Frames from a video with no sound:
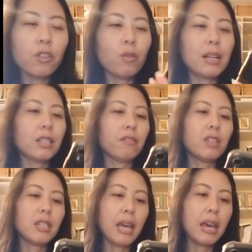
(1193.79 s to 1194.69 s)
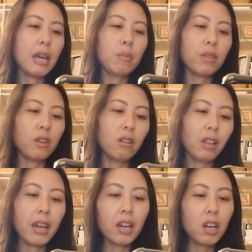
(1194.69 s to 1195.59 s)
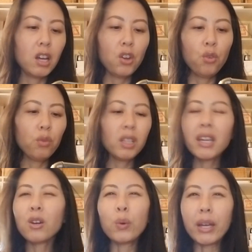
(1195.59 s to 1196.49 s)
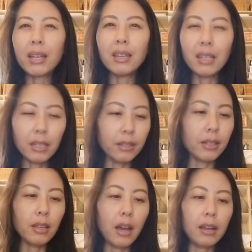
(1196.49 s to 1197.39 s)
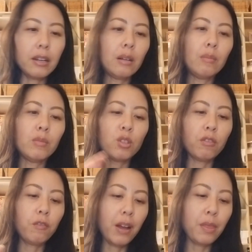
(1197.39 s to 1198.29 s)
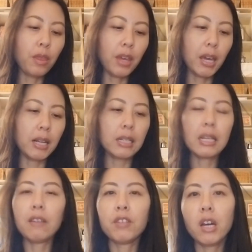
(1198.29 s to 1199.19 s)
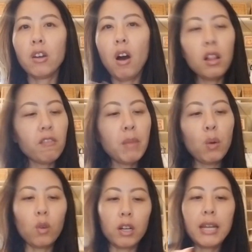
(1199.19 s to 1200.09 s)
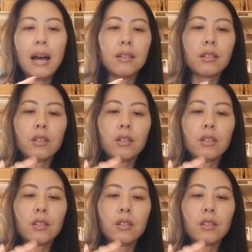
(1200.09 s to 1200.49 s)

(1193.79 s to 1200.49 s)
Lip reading: the rest of the day, but they're like really quick and easy items. They're fun things. I've done all of my work tasks